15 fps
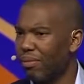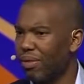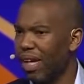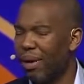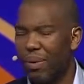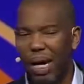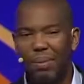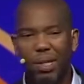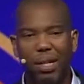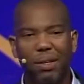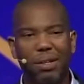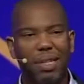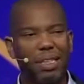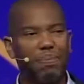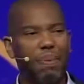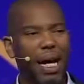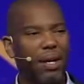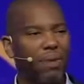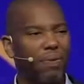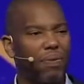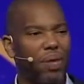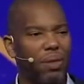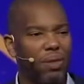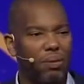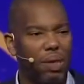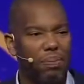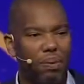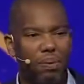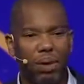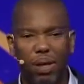And when I would go to these battlefields,
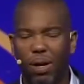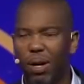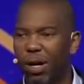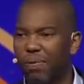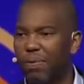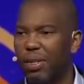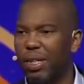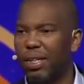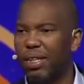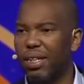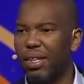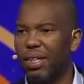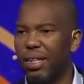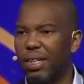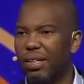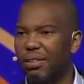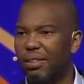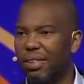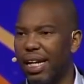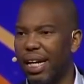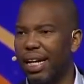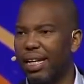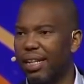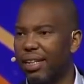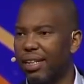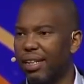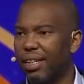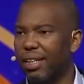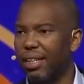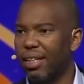people would often, say,
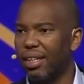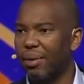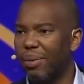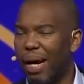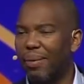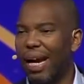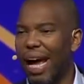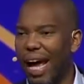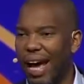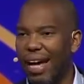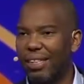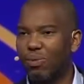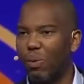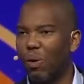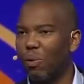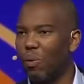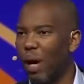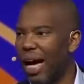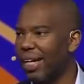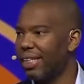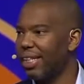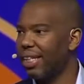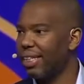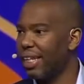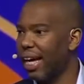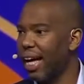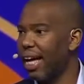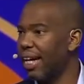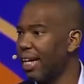when I would ask, well, why did they die?